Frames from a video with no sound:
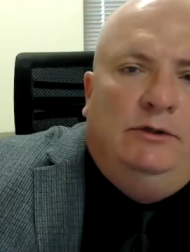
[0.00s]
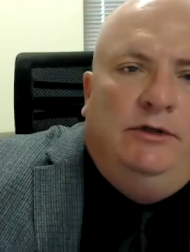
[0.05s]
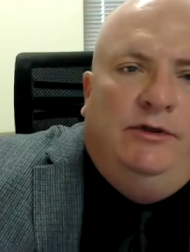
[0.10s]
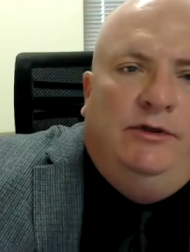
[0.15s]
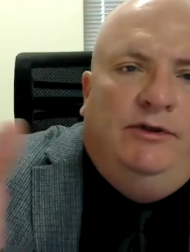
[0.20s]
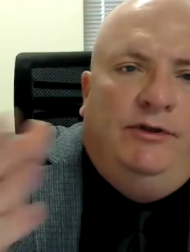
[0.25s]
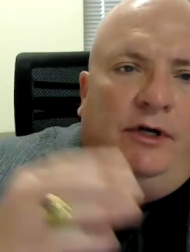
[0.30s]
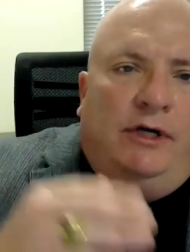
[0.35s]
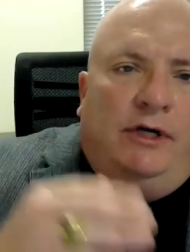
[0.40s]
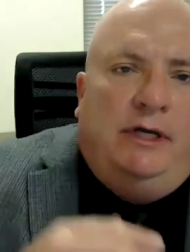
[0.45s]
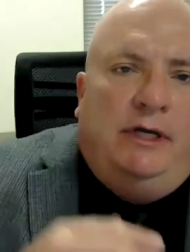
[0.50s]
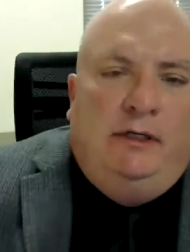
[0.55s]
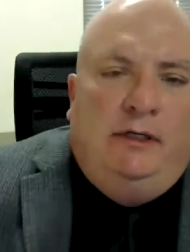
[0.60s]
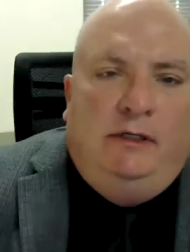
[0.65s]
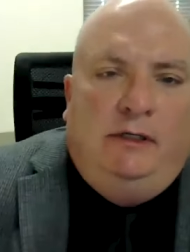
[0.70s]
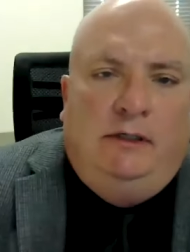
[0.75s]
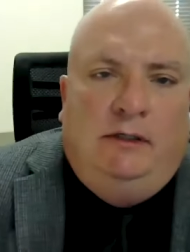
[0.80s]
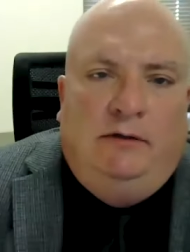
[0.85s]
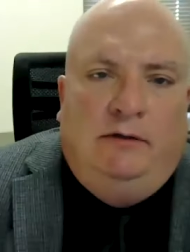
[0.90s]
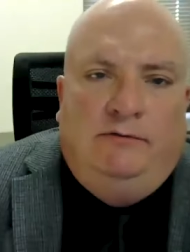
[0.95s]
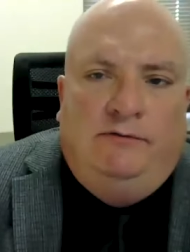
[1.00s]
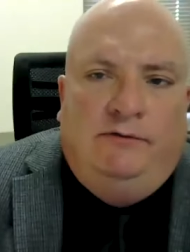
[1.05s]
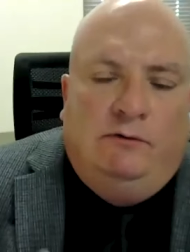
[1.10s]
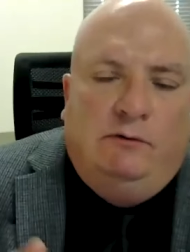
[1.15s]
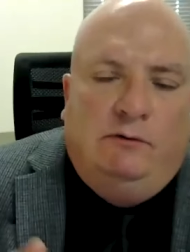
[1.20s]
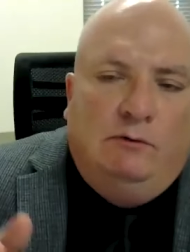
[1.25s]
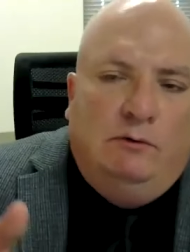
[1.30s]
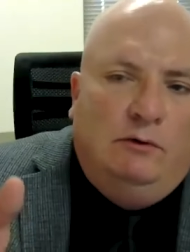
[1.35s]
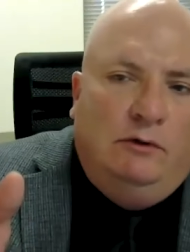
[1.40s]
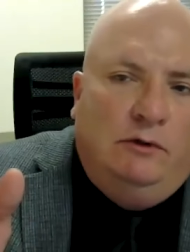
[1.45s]
thought of
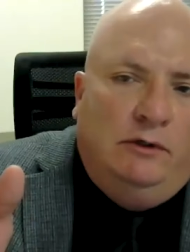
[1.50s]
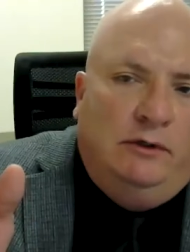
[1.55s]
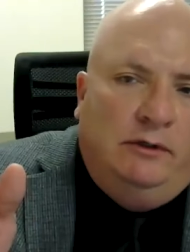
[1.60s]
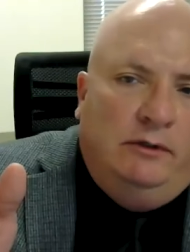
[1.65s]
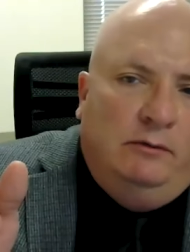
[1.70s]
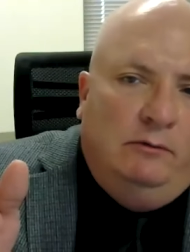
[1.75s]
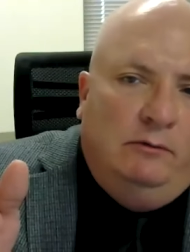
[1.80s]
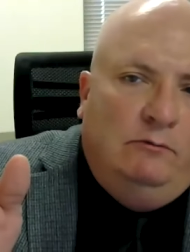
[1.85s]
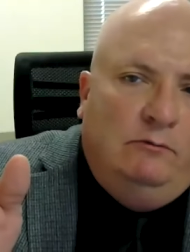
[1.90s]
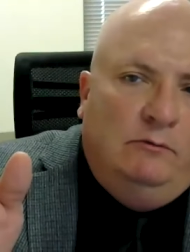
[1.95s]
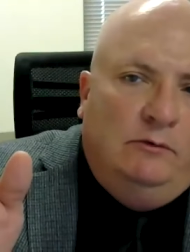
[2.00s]
or